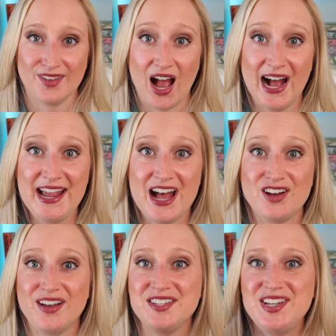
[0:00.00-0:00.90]
I
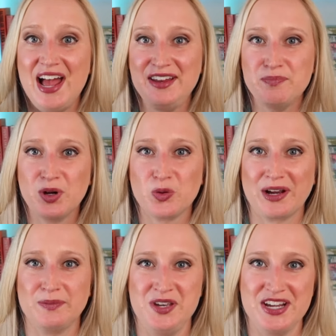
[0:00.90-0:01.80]
have 10 book
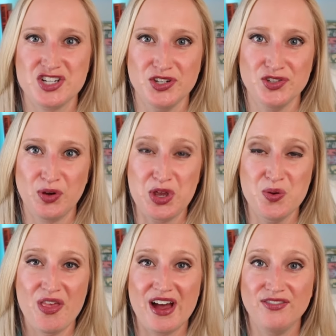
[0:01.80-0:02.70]
recommendations for
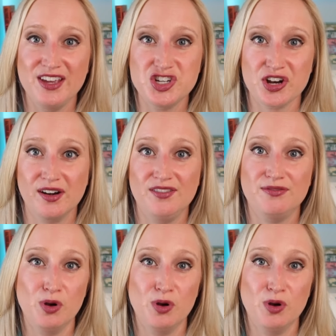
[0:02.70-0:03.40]
you that feature